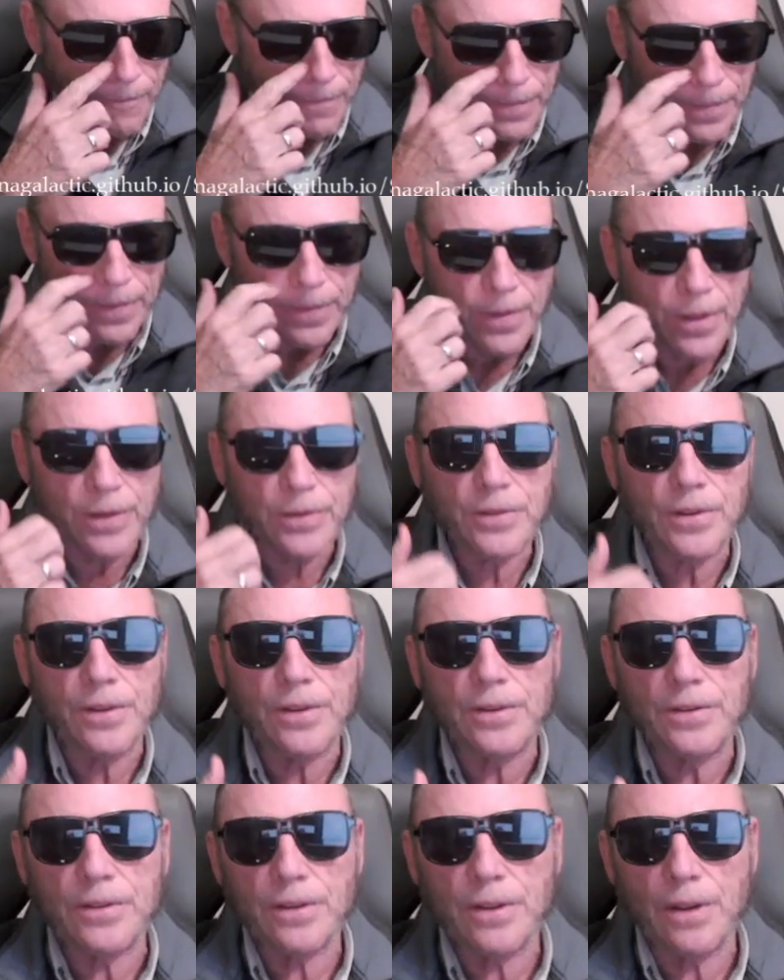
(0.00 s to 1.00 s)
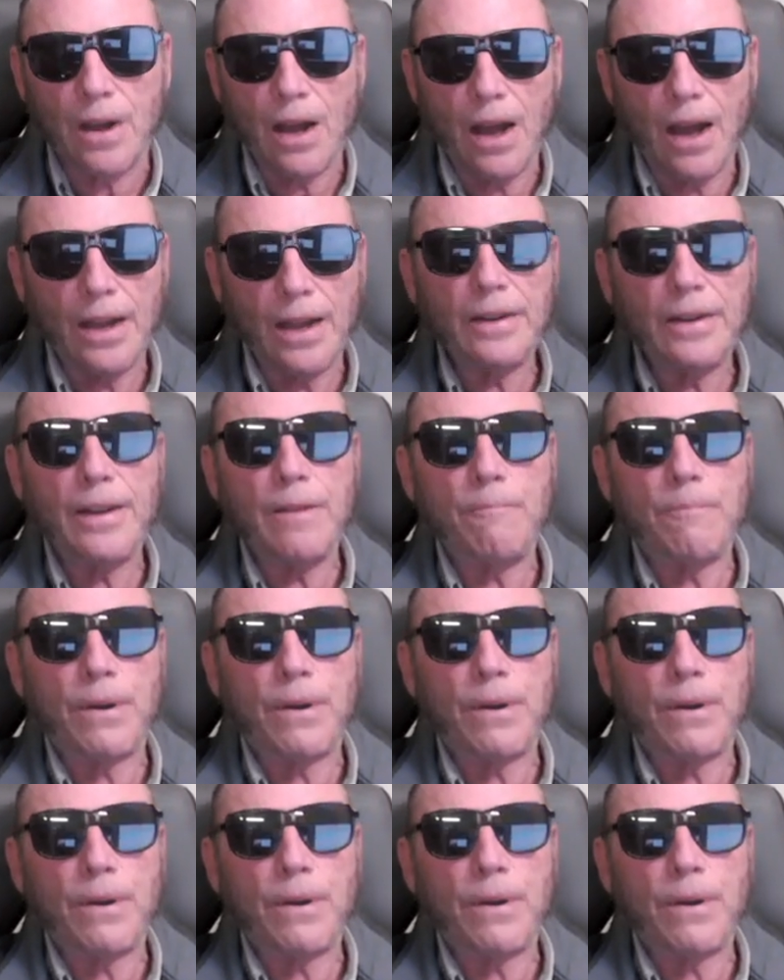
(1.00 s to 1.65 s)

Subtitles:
This is highly